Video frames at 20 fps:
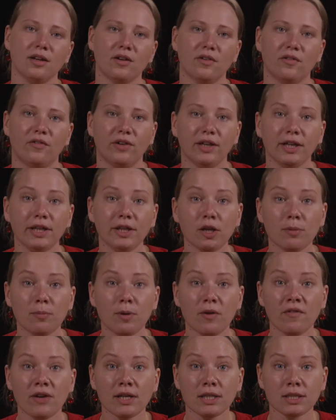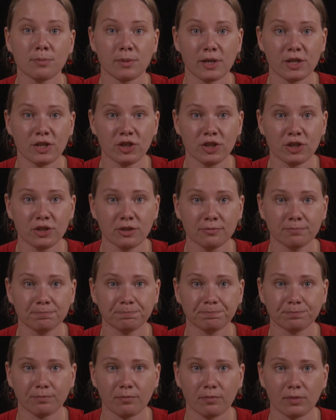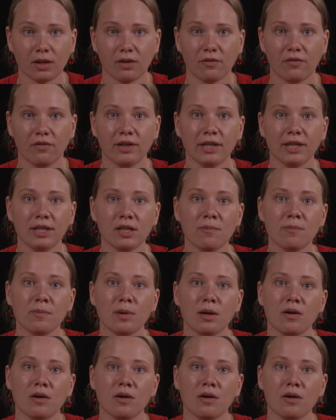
freedom of expression, freedom